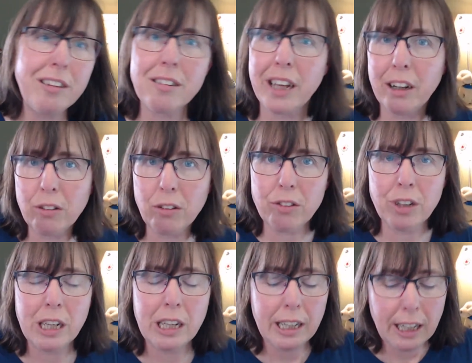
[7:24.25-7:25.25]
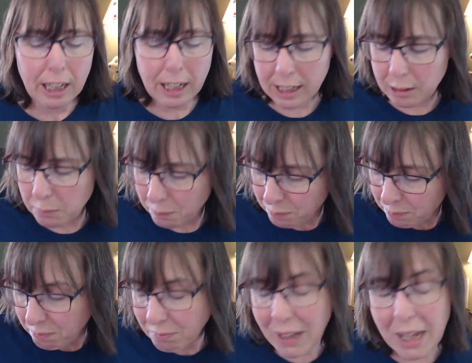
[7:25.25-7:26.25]
in cycles.
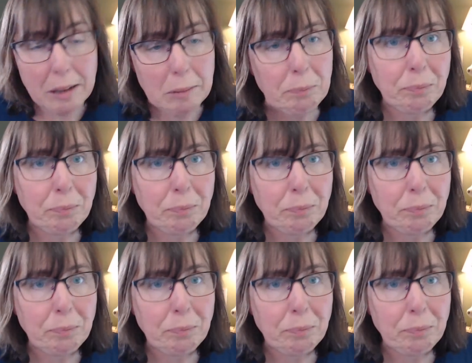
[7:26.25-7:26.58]
Yeah.